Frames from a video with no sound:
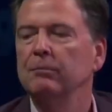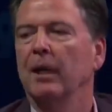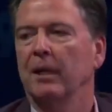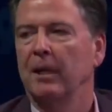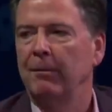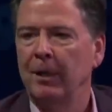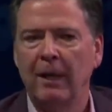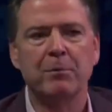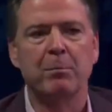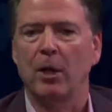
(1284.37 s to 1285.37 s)
I'm not going to name any
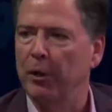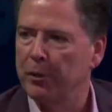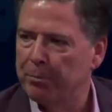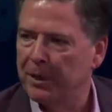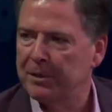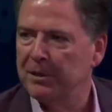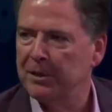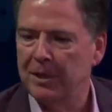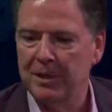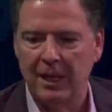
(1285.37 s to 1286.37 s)
names, but other presidents
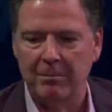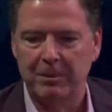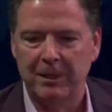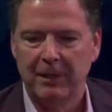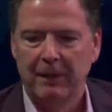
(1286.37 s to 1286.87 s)
had taped.